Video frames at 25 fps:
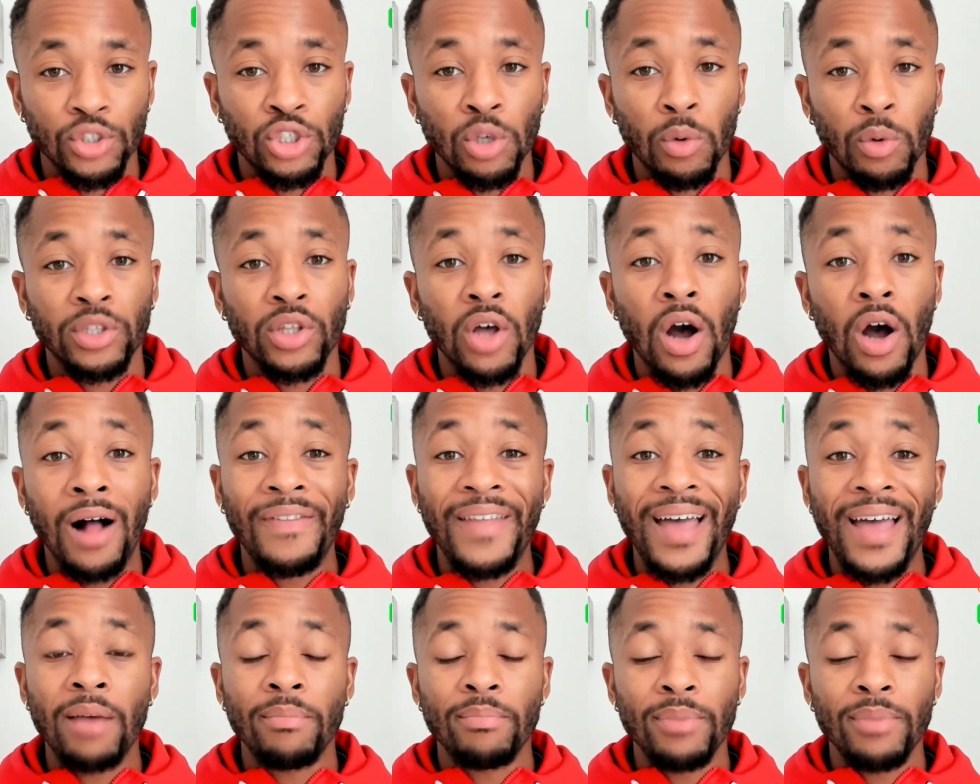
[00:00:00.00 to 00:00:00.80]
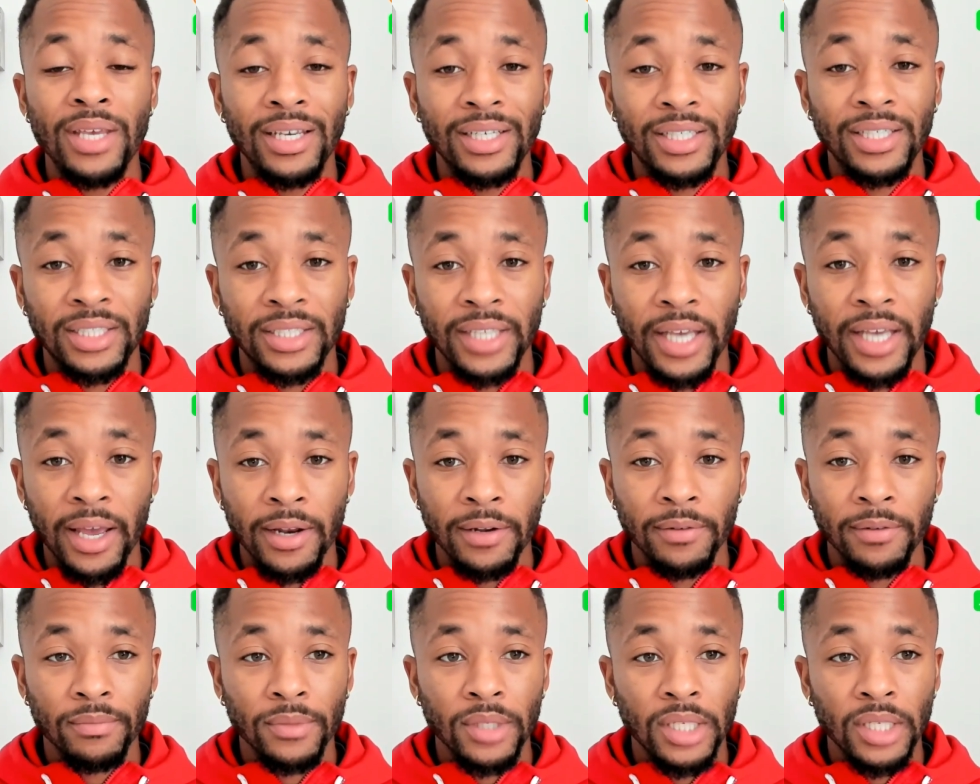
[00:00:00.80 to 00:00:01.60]
So with all that being
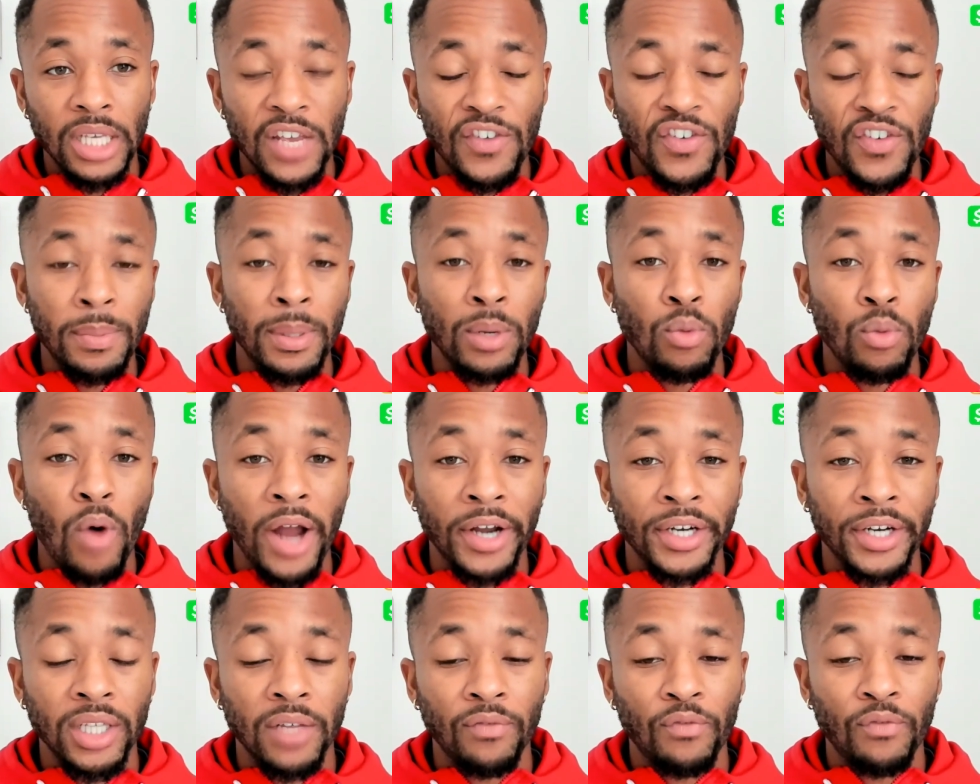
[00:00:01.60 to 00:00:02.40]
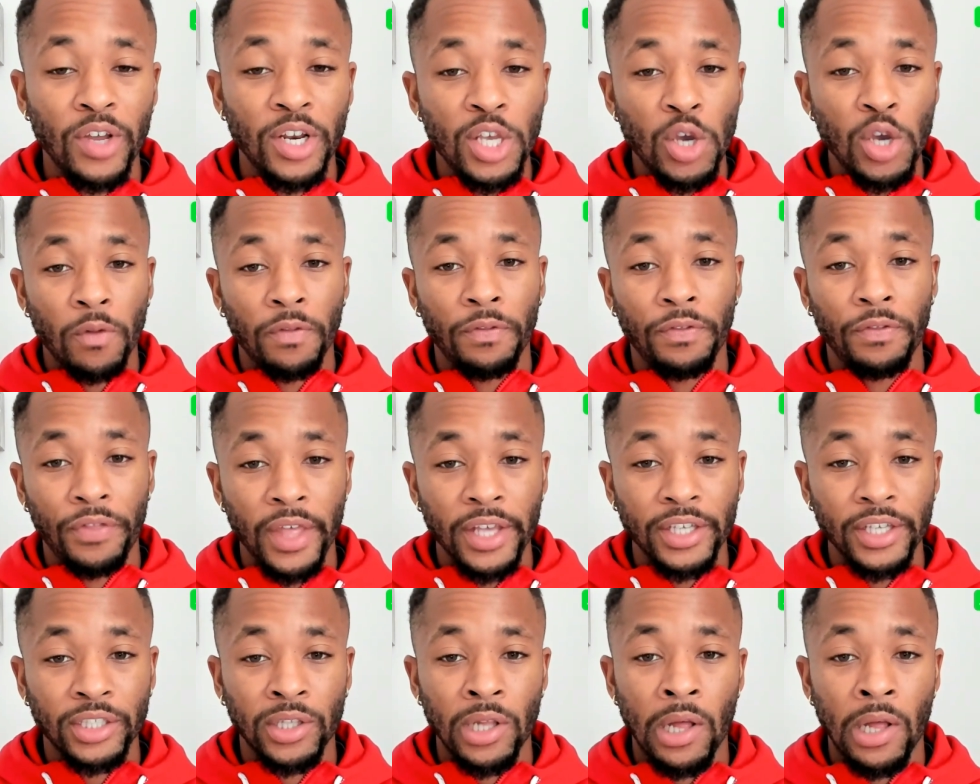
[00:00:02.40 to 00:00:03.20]
said, if you've been watching the video
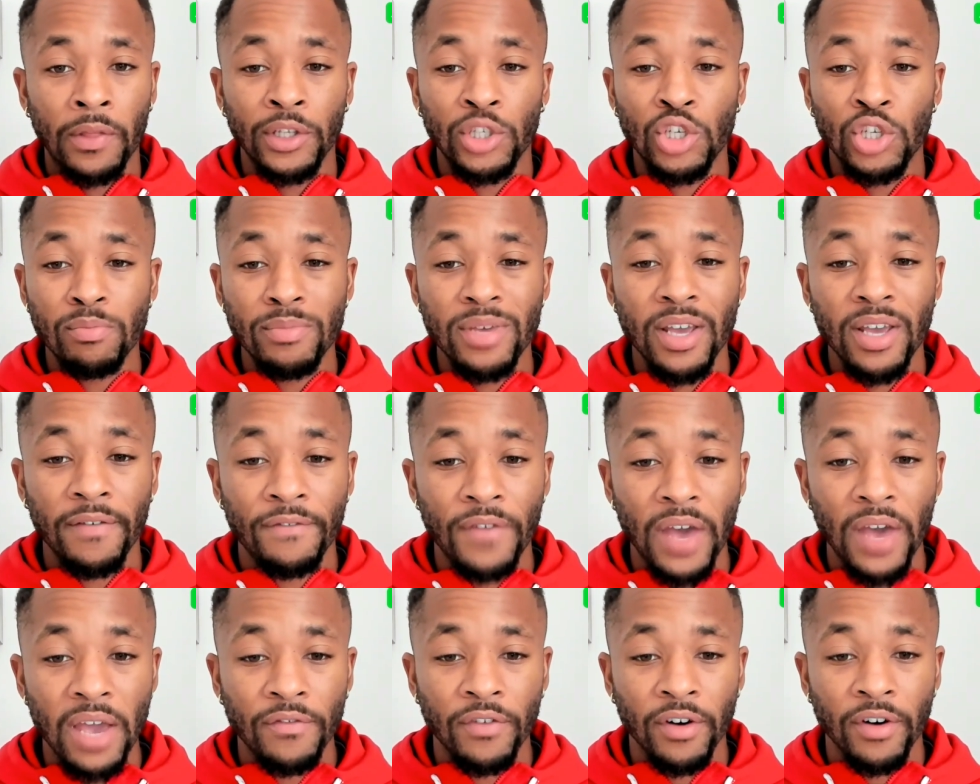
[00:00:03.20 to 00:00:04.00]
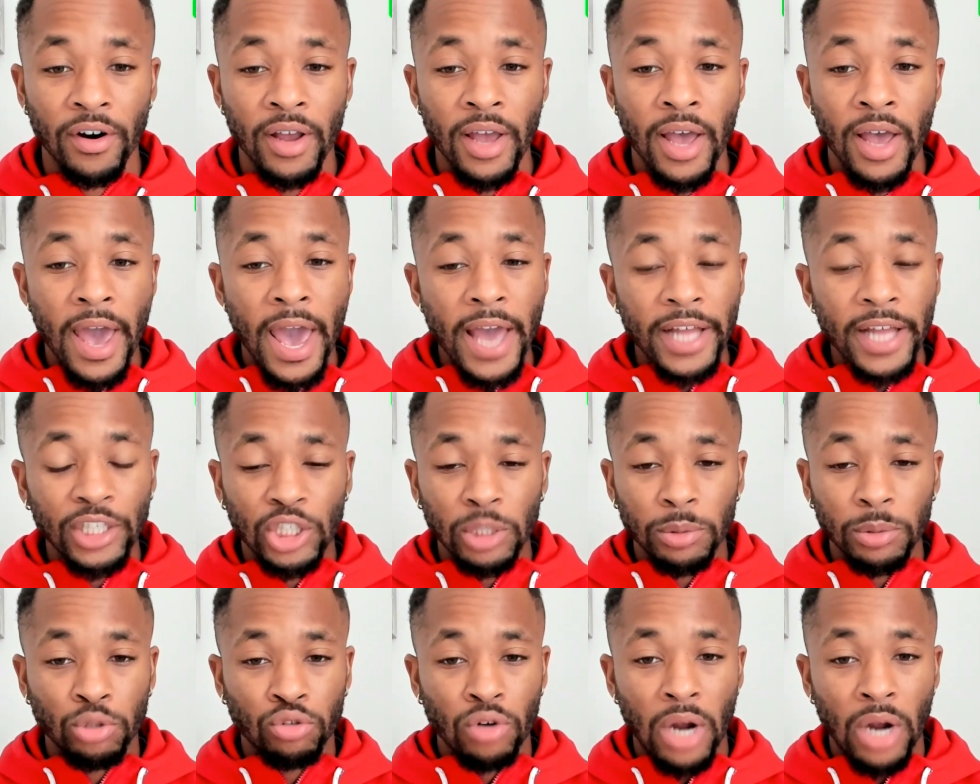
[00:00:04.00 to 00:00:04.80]
this long, then do me a favor and
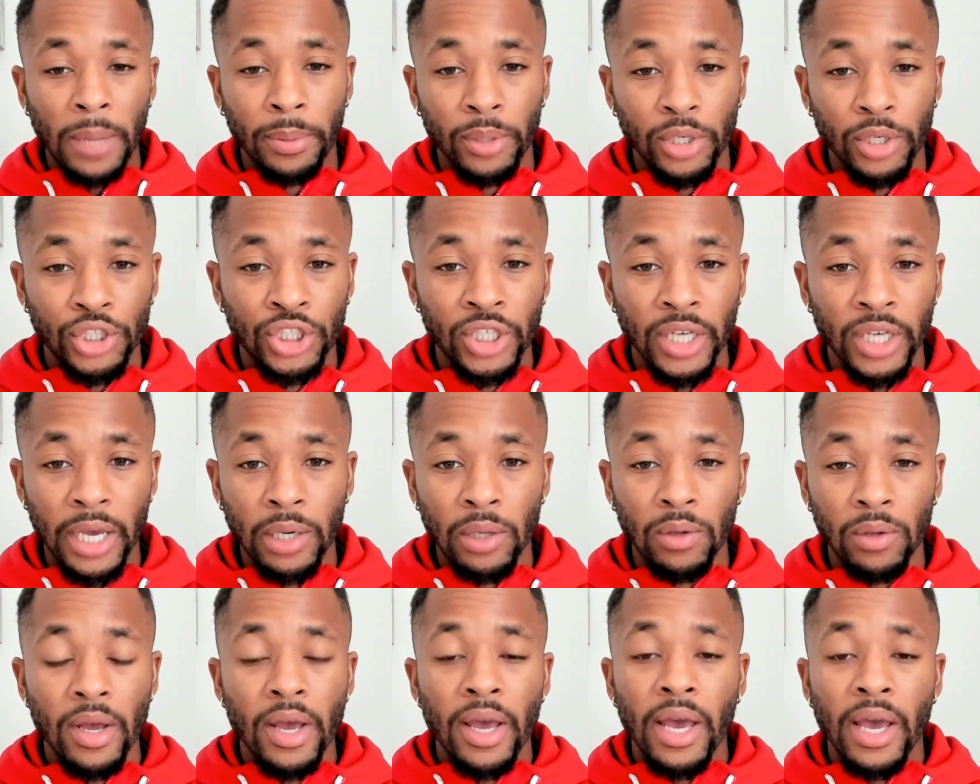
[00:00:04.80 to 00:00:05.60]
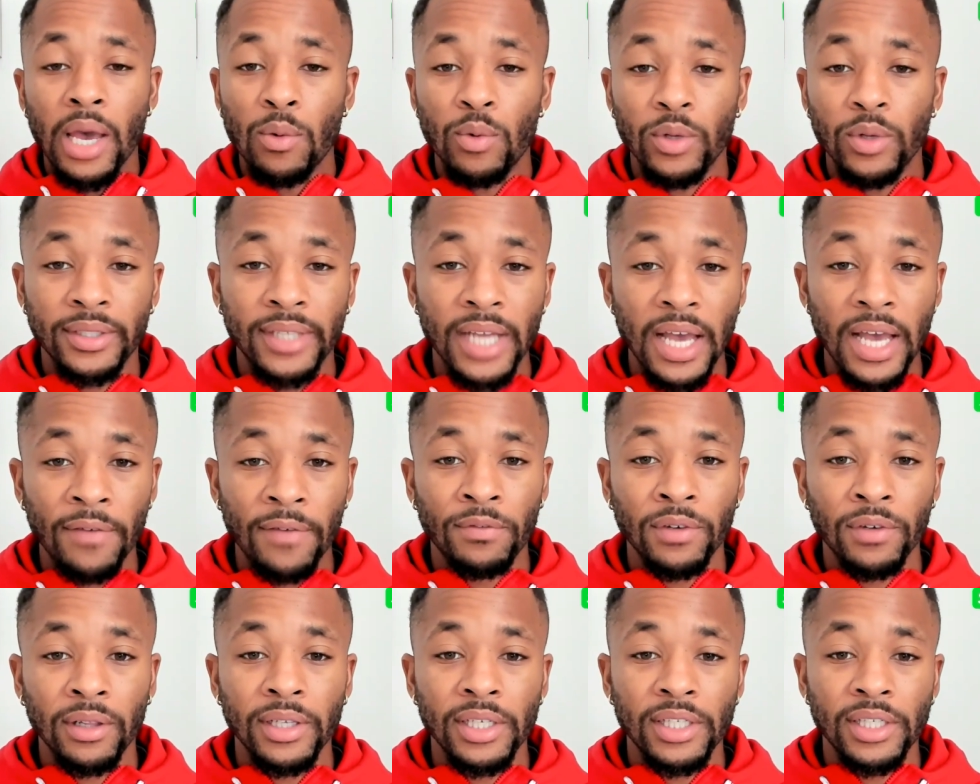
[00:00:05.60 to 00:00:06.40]
subscribe to the channel, and we'll
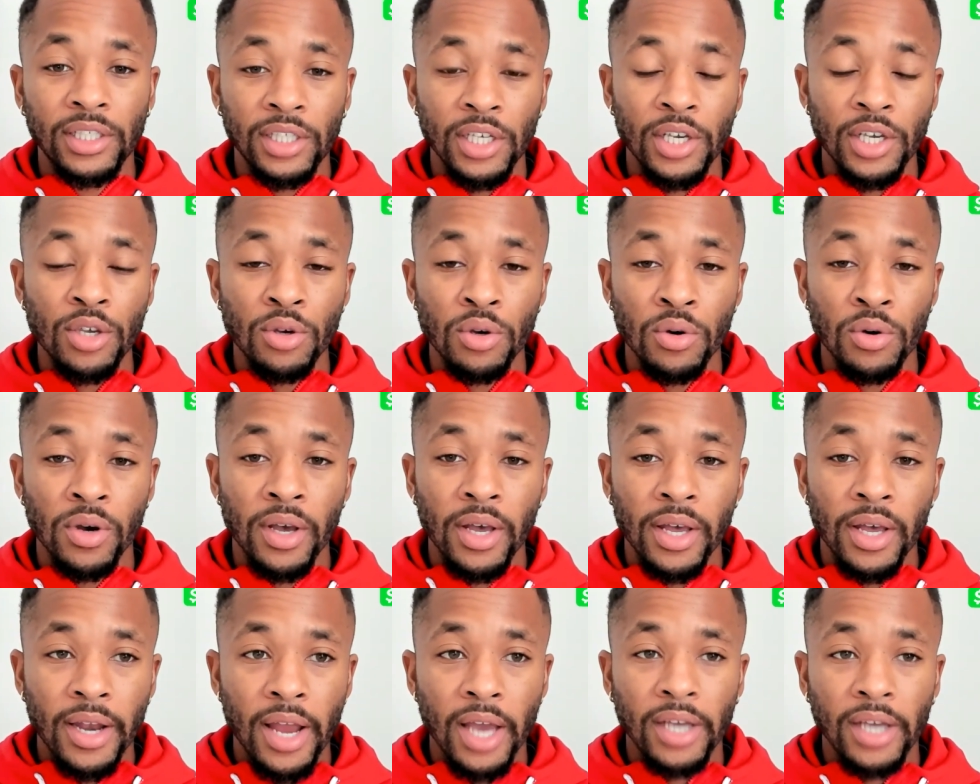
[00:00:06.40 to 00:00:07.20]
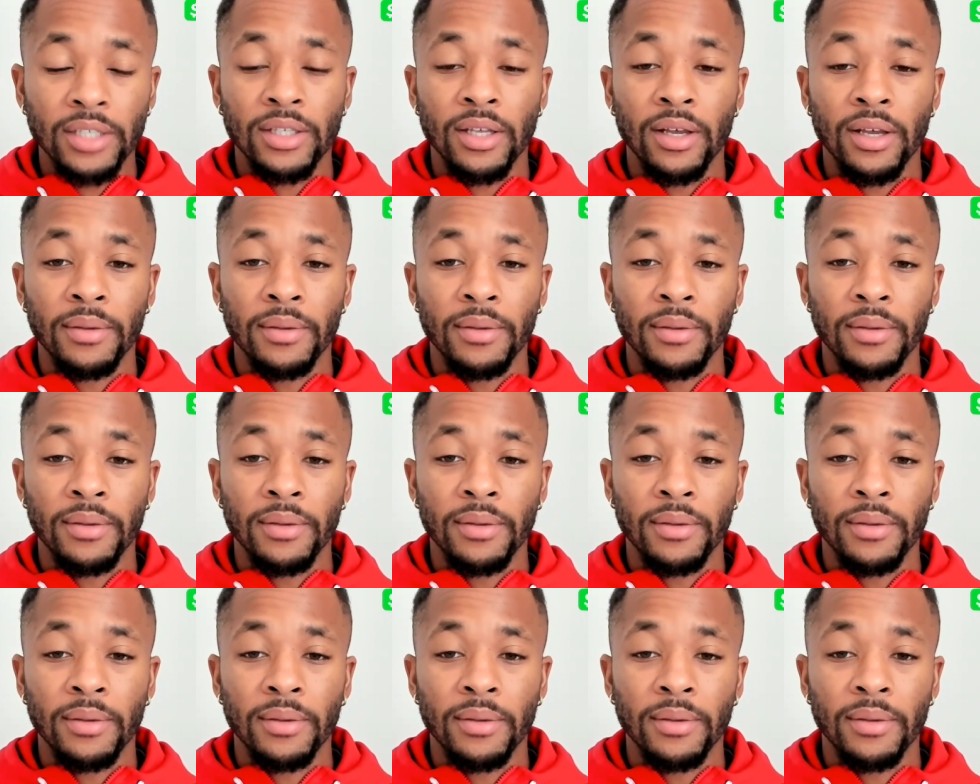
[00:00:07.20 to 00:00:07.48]
definitely see you next